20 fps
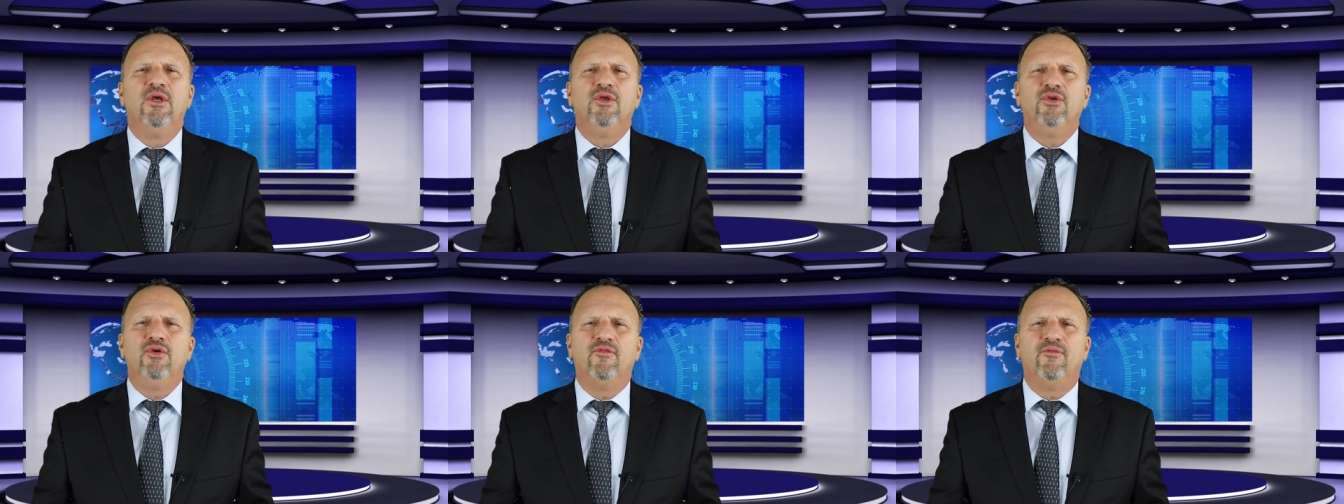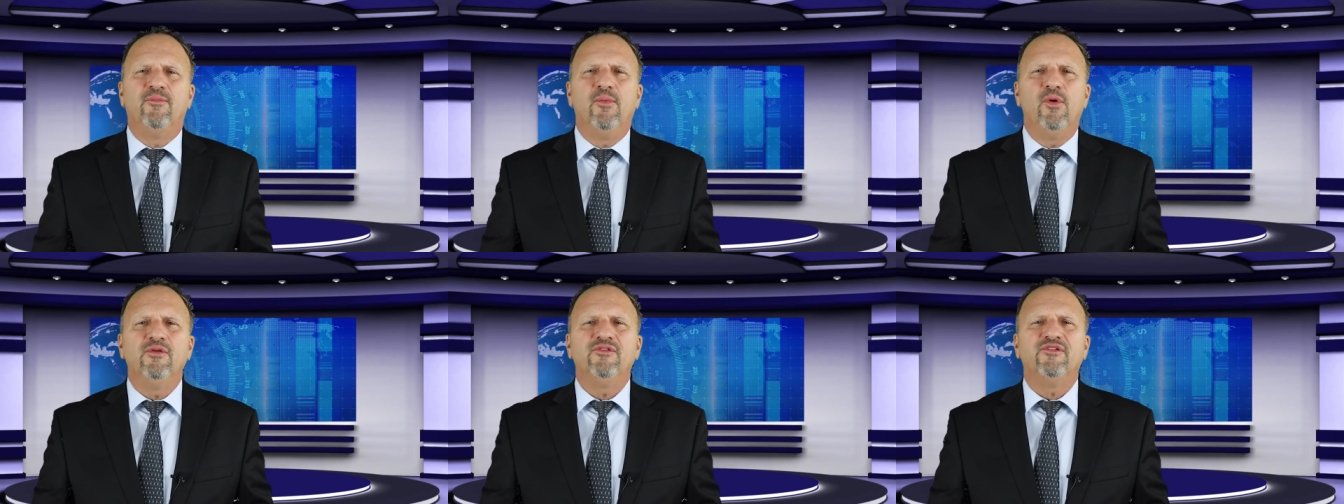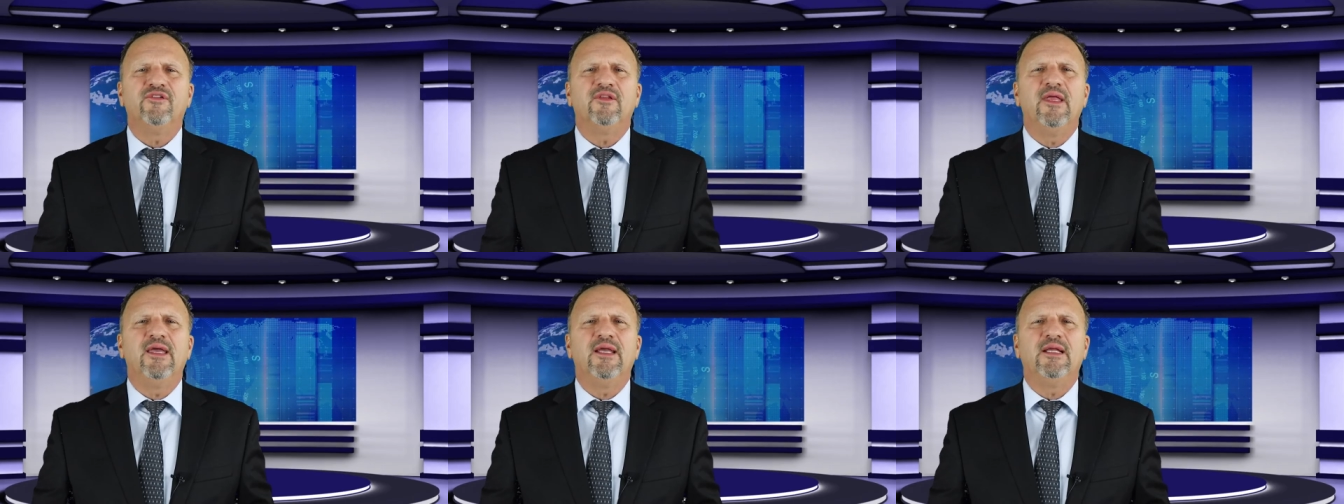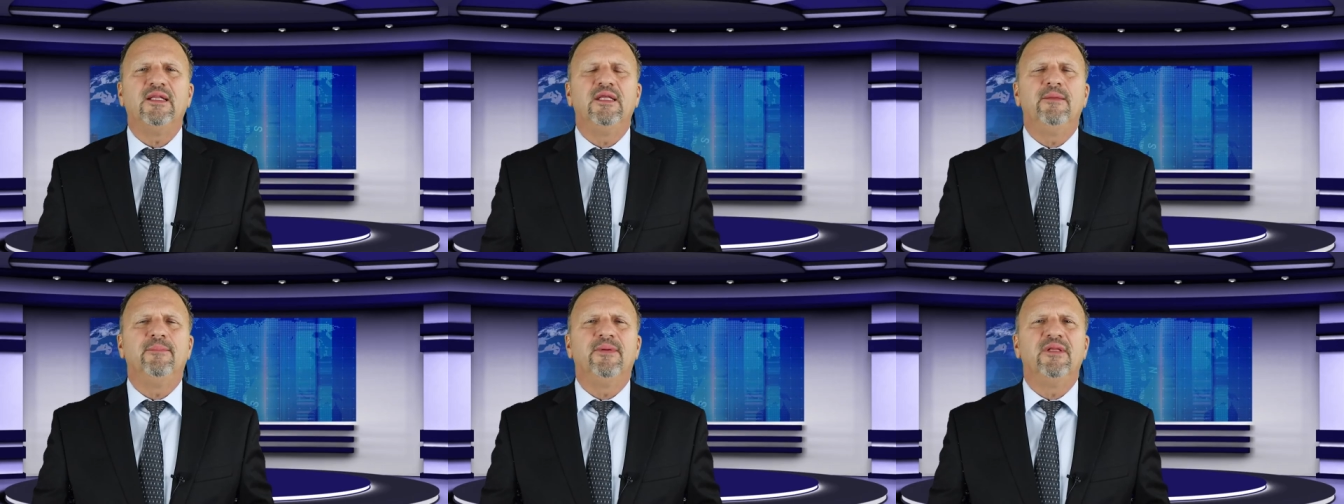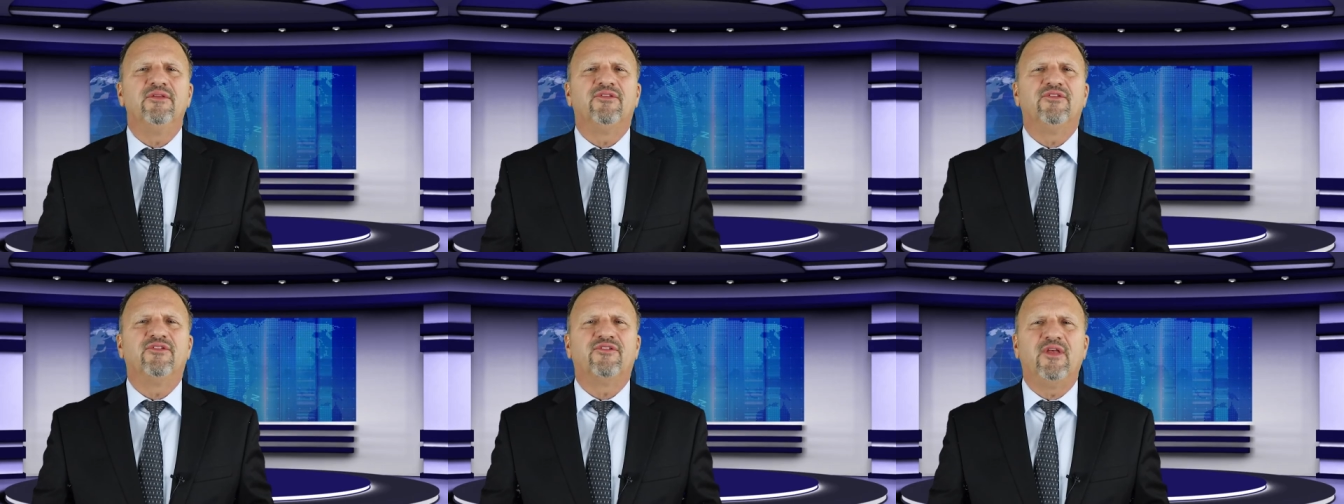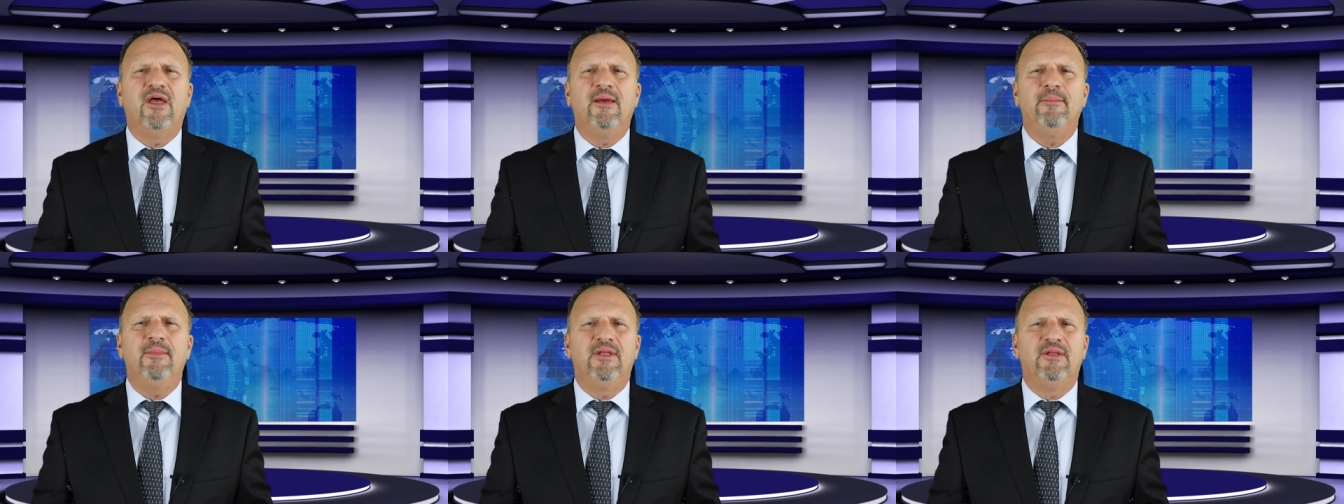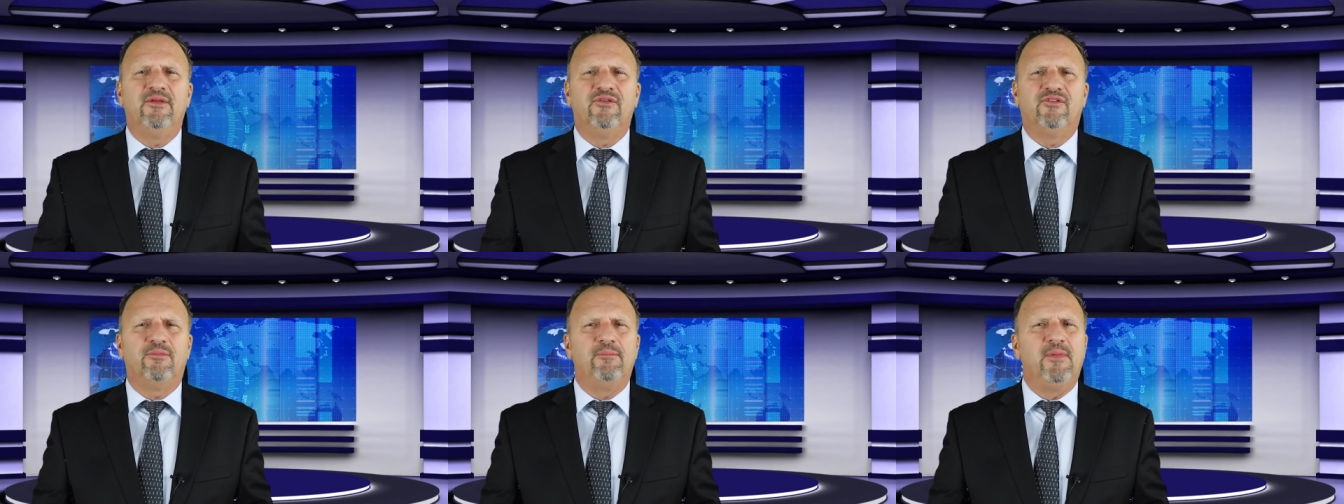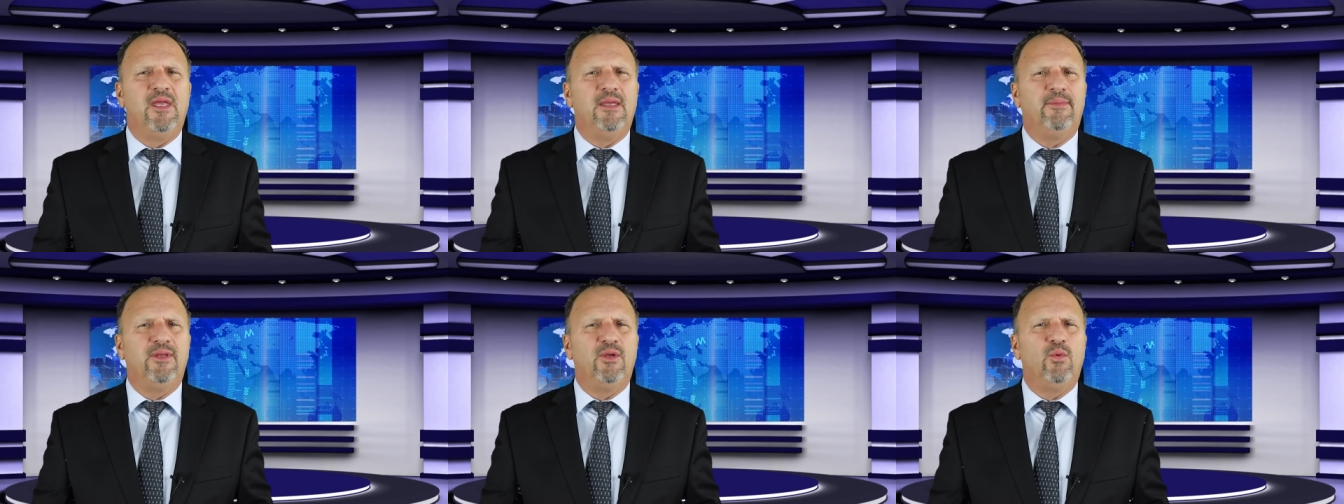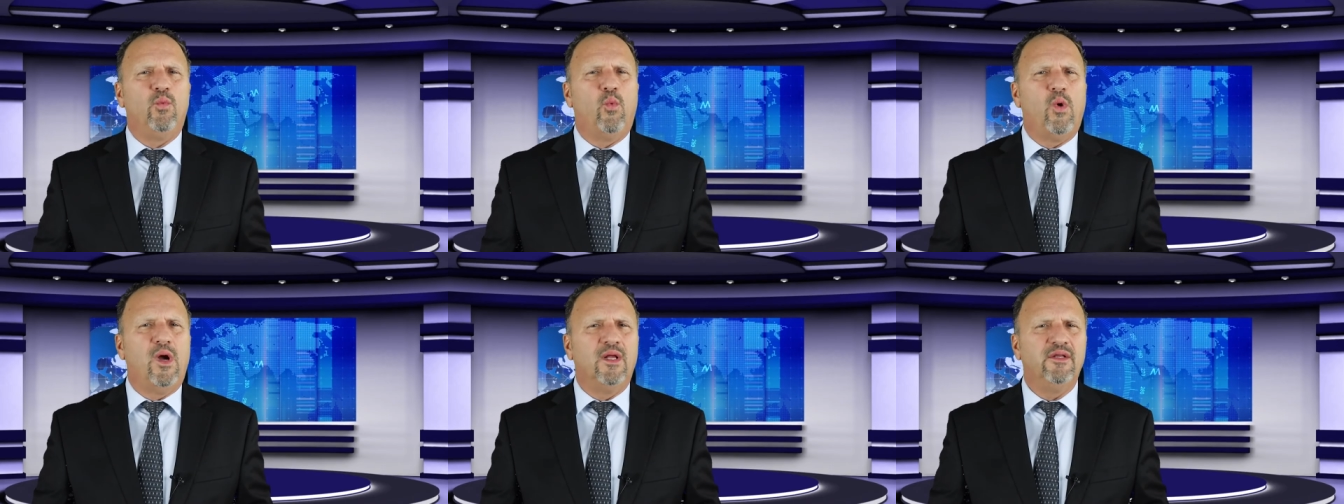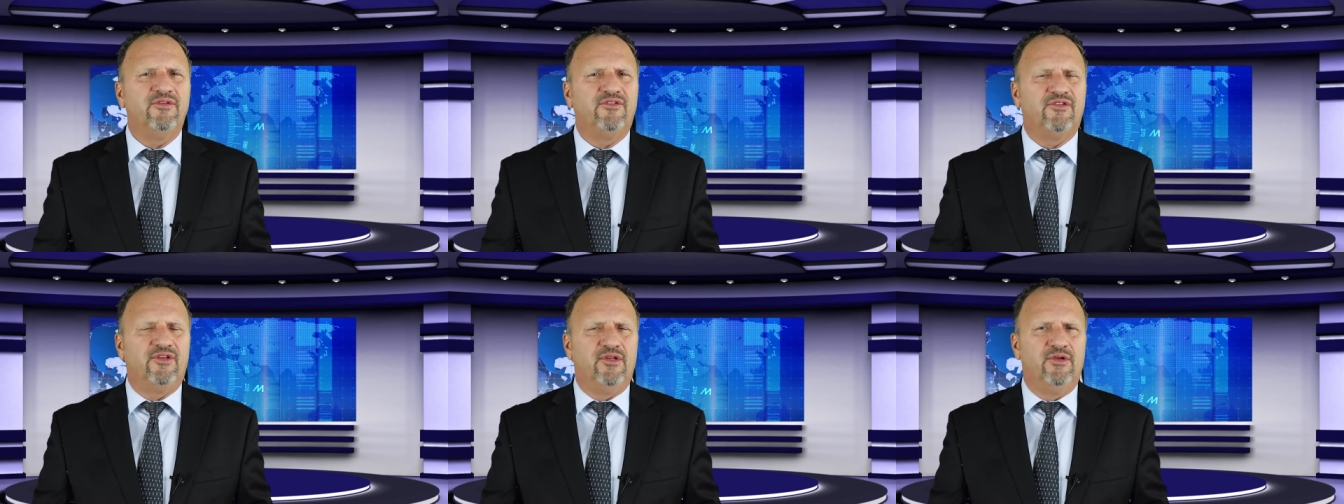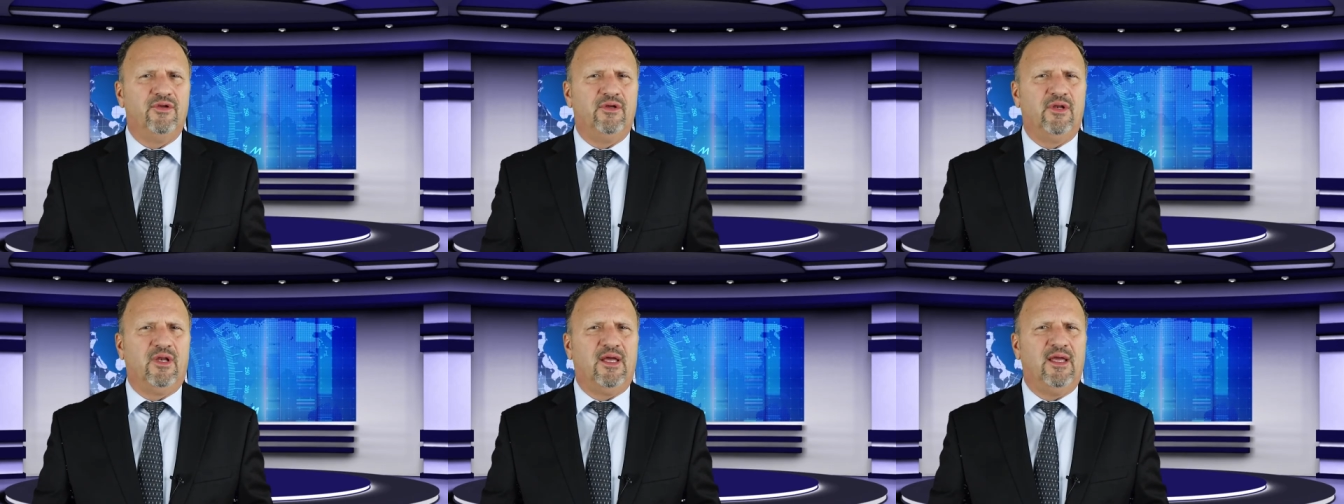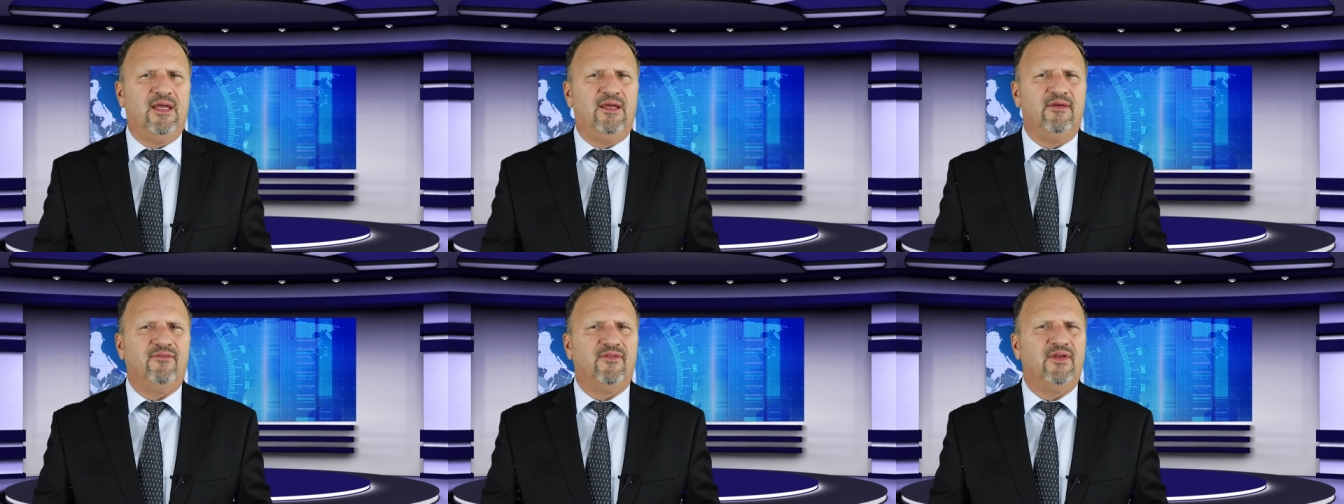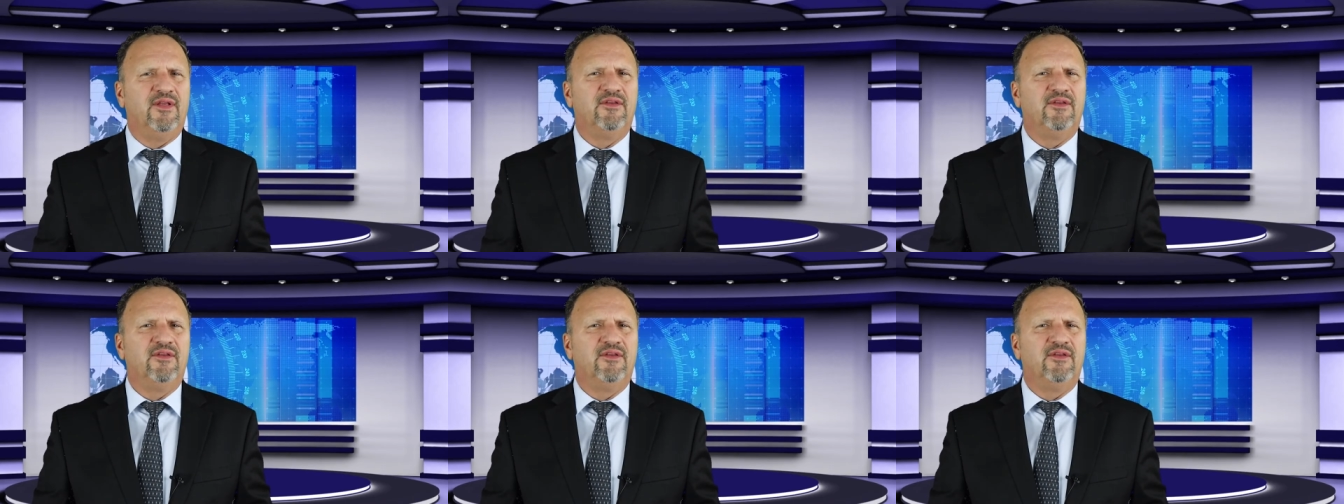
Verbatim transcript: You've most likely been summoned maybe once in your life,